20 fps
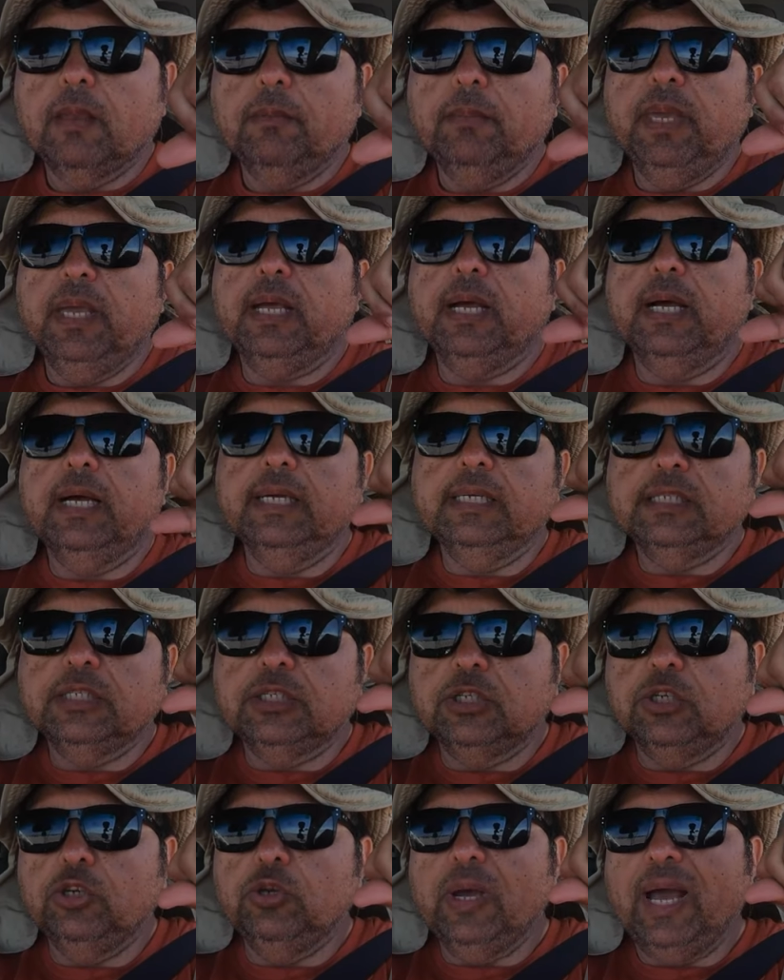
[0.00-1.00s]

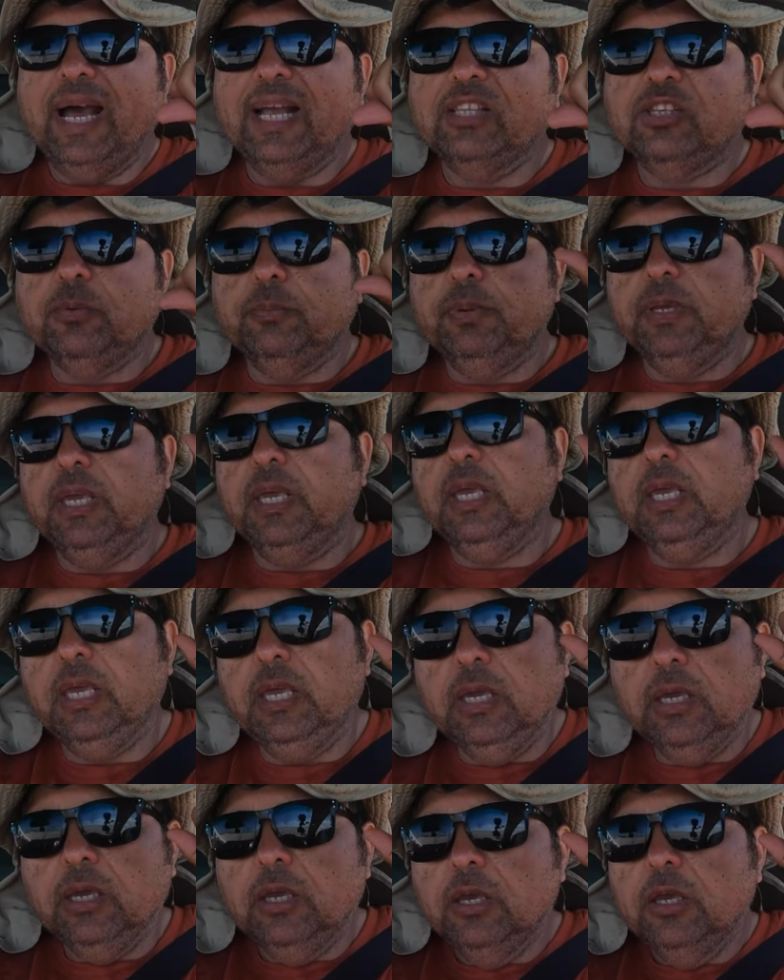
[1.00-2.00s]
because you had to be